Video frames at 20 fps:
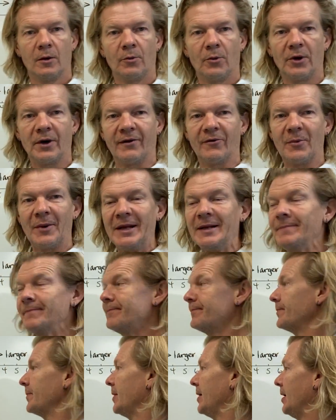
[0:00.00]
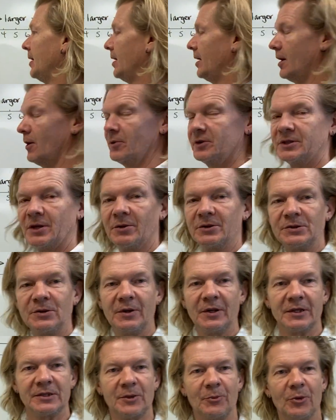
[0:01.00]
Morning, everybody. I wish I was
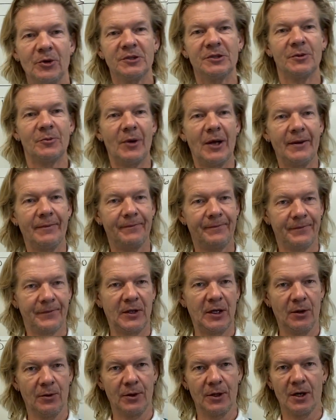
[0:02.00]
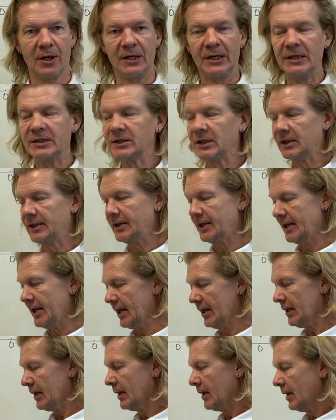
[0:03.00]
doing this in person, but here we are digitally
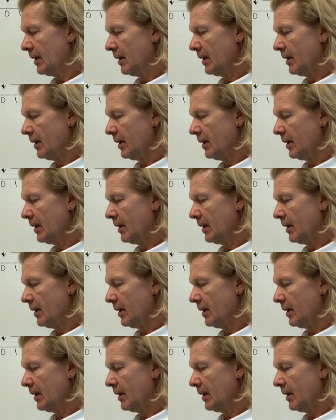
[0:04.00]
again.